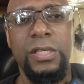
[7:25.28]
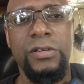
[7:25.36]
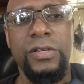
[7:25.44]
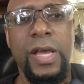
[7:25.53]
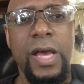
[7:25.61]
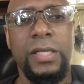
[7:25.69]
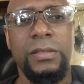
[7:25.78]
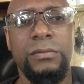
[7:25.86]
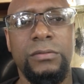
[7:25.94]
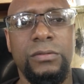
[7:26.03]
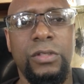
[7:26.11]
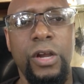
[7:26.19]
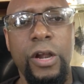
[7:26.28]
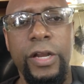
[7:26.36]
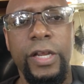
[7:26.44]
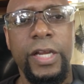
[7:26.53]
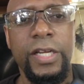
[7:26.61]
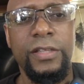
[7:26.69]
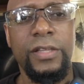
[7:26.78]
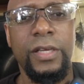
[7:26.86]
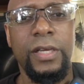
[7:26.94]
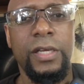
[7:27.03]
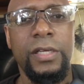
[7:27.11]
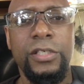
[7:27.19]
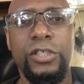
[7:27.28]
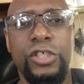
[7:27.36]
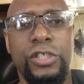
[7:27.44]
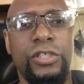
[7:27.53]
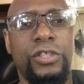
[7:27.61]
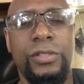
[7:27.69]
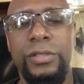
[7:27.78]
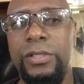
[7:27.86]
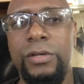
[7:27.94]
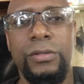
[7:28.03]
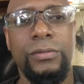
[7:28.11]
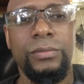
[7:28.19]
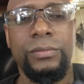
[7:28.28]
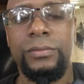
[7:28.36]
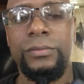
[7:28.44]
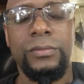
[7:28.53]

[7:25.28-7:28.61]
saying? You're not learning anything. You're, you know,